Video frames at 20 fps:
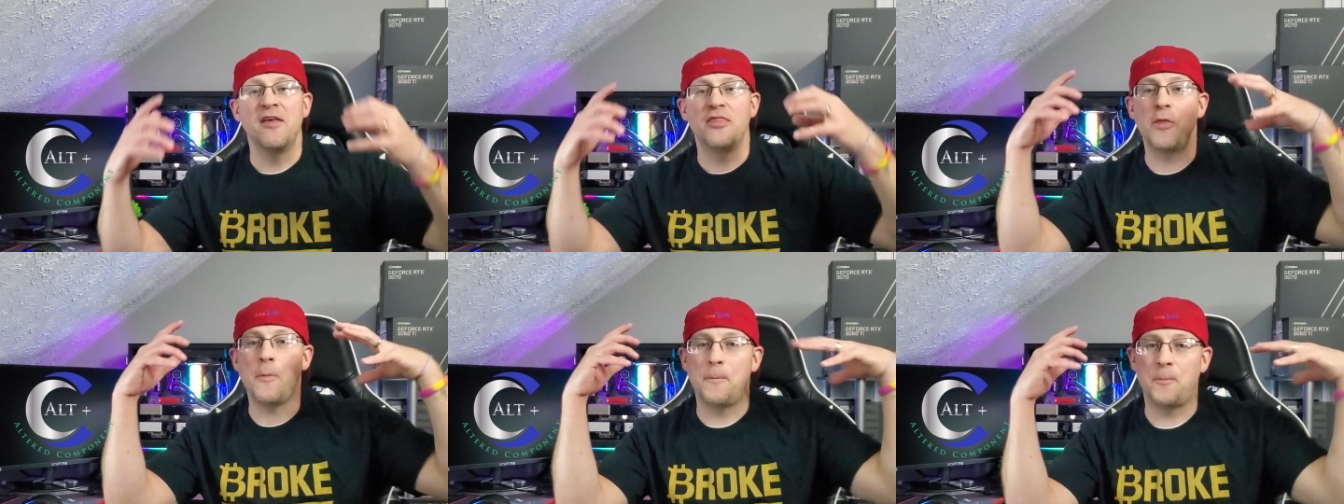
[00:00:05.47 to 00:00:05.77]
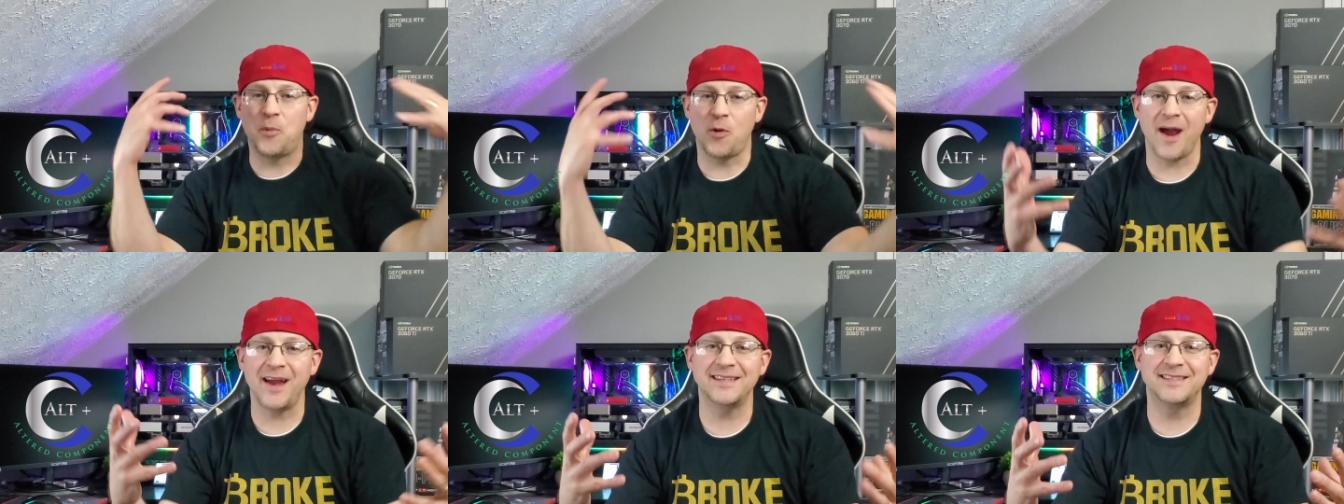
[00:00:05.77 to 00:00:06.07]
The
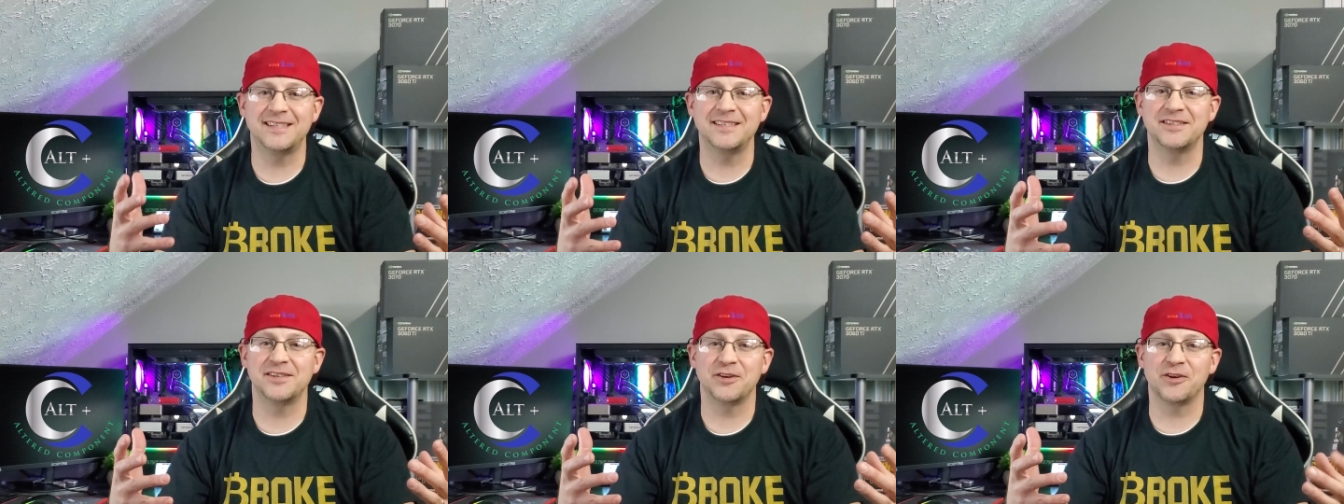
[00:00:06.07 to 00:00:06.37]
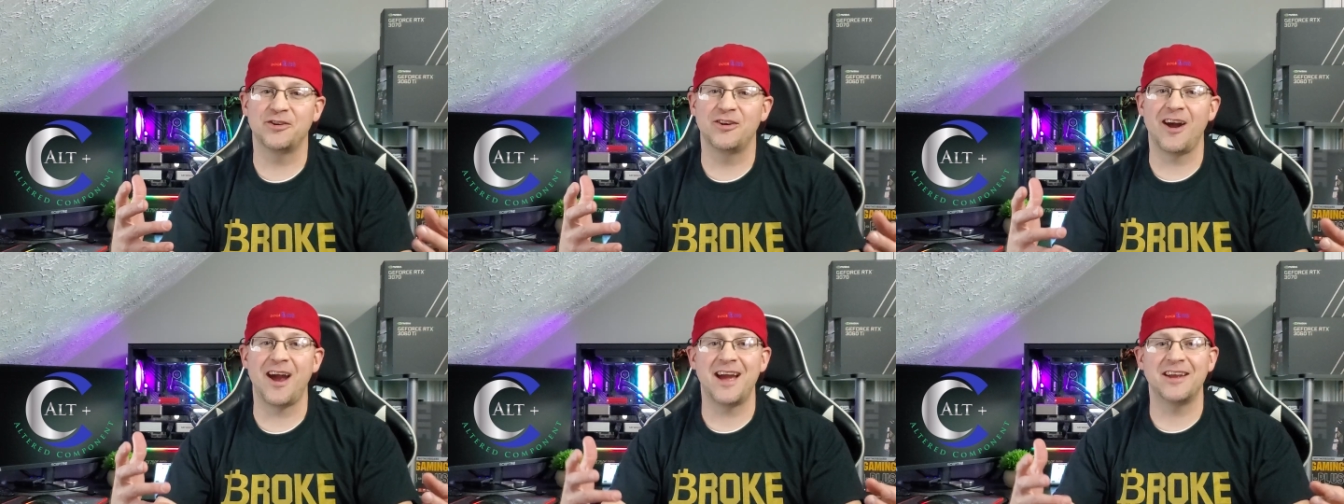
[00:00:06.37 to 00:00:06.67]
prices
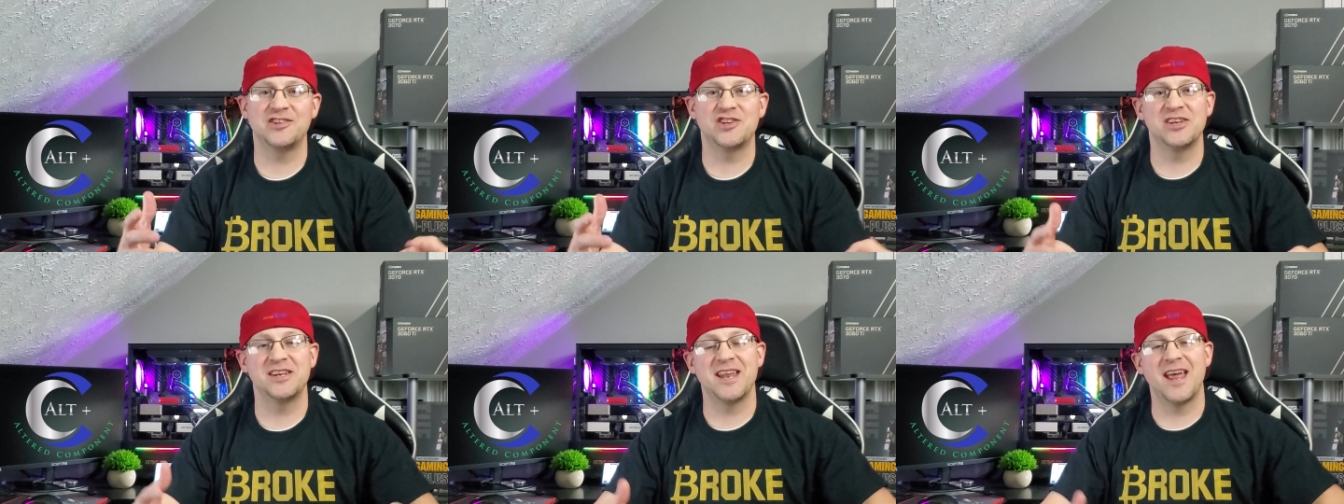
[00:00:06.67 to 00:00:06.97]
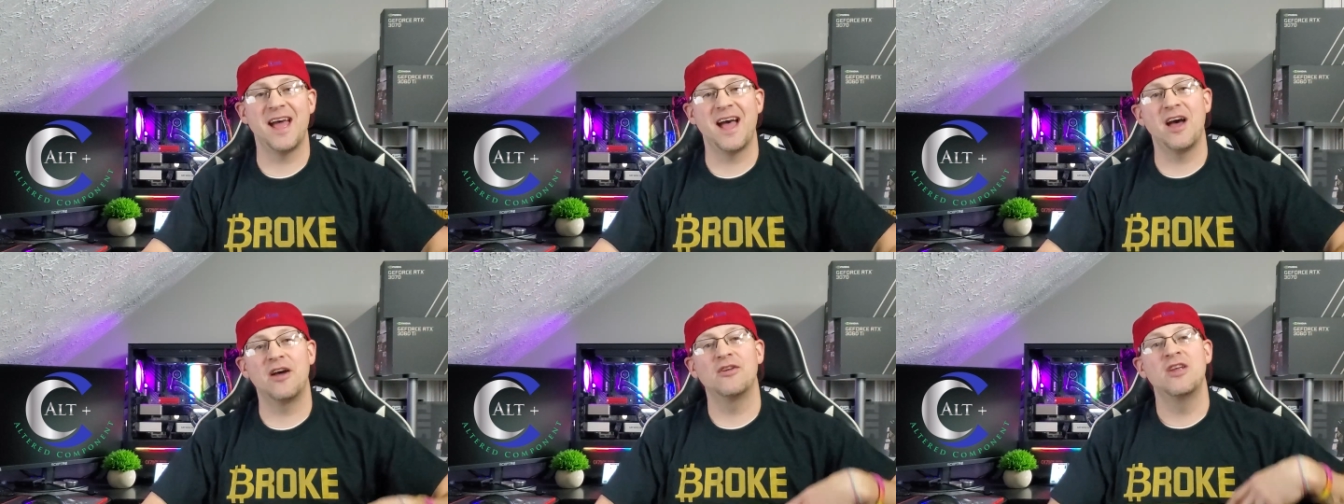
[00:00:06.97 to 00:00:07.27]
are crashing
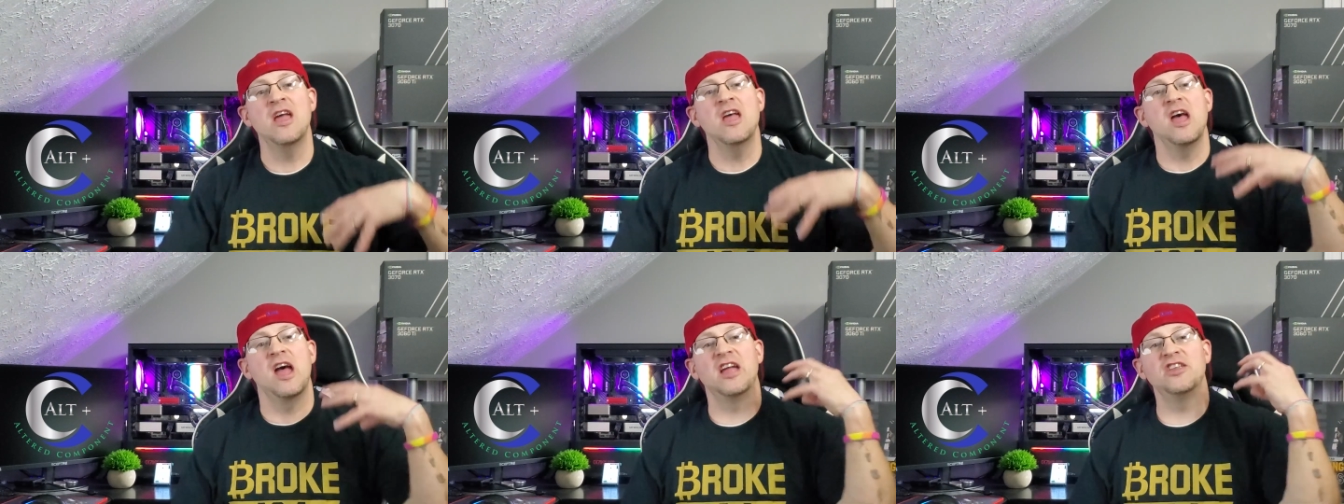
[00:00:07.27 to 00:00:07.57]
down,